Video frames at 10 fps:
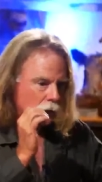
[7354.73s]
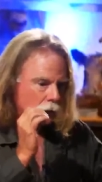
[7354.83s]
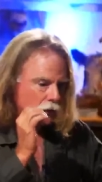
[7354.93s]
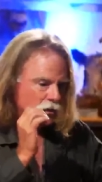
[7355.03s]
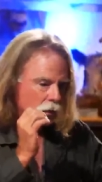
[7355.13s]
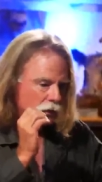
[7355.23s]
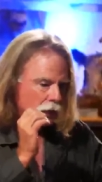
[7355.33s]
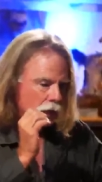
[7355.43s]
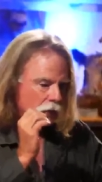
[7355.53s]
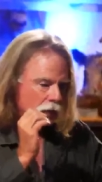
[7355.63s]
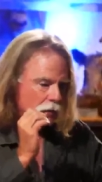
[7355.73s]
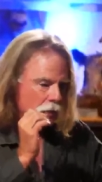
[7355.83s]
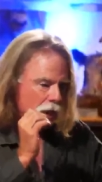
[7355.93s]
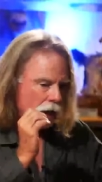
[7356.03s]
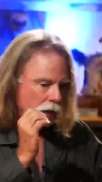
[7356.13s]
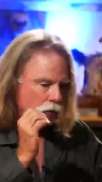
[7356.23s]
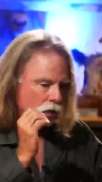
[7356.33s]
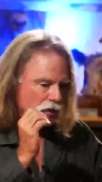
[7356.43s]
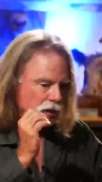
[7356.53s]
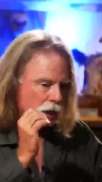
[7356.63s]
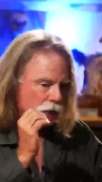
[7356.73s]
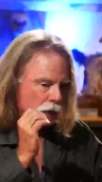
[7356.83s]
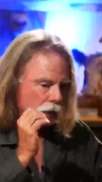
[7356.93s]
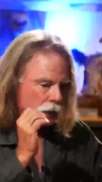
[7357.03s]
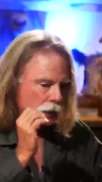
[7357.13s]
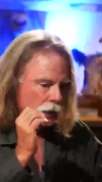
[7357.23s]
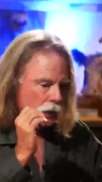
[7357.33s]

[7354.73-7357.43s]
was with that great man across Africa,